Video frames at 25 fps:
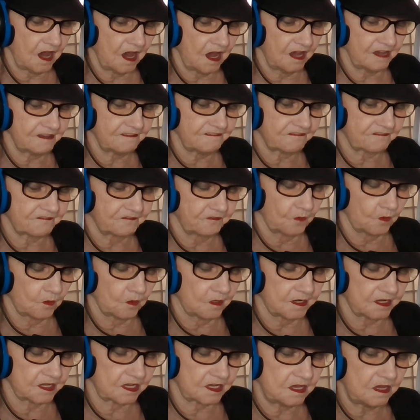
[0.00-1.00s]

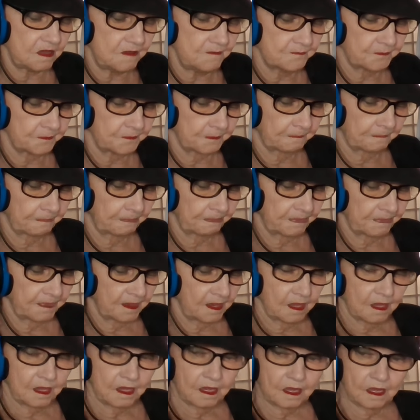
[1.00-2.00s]
I-40,
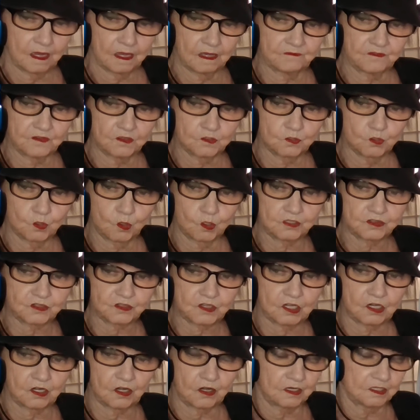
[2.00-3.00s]
and the
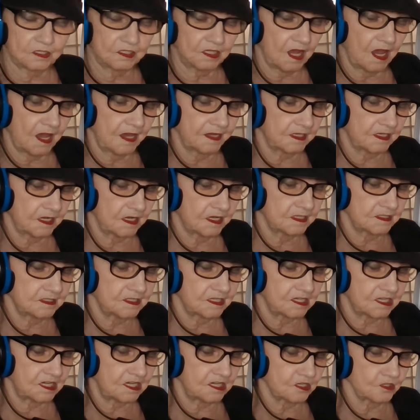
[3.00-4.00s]
North Carolina
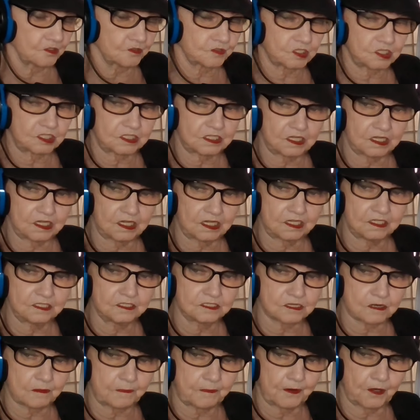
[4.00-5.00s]
DOT,
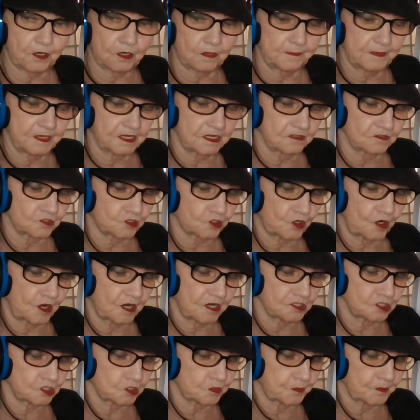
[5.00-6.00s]
Department of
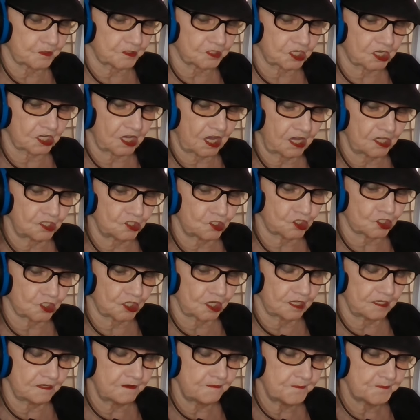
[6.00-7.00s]

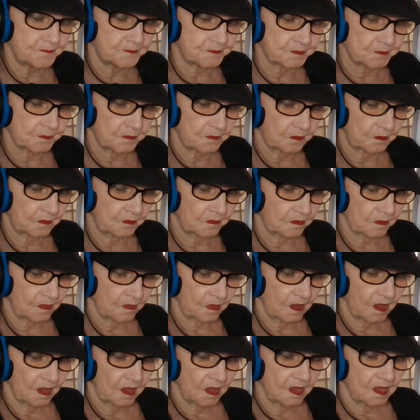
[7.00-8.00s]
Transportation,
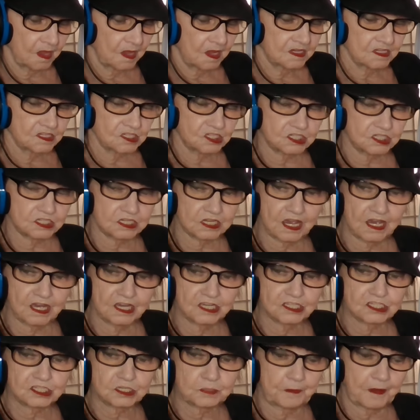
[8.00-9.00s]

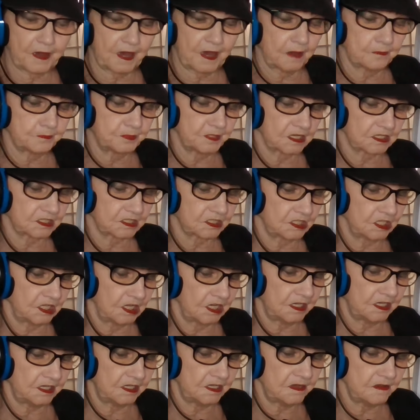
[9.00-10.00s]
says
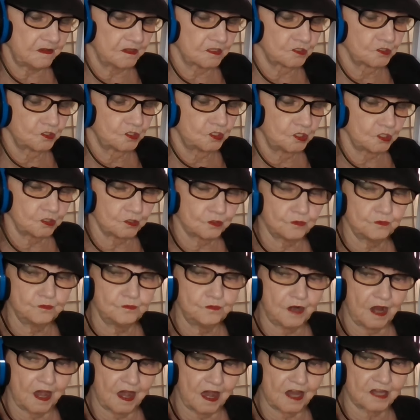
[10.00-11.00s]
publicly, do
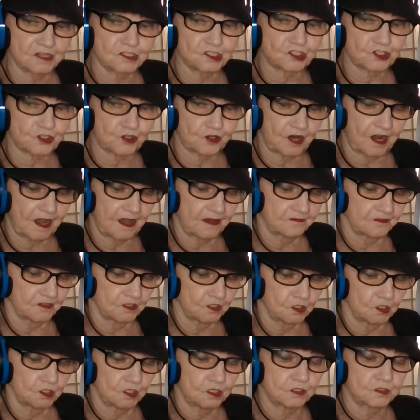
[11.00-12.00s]
not
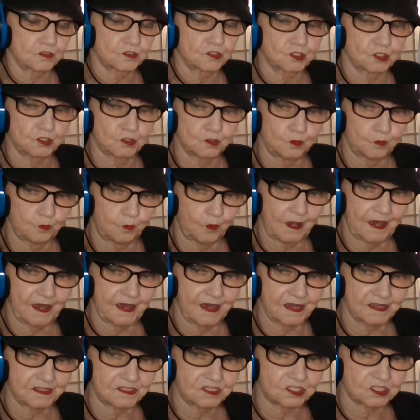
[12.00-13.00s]
travel to
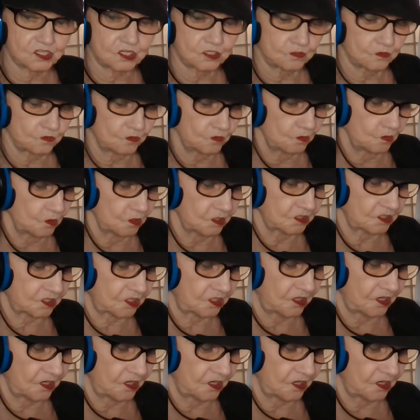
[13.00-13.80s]
West North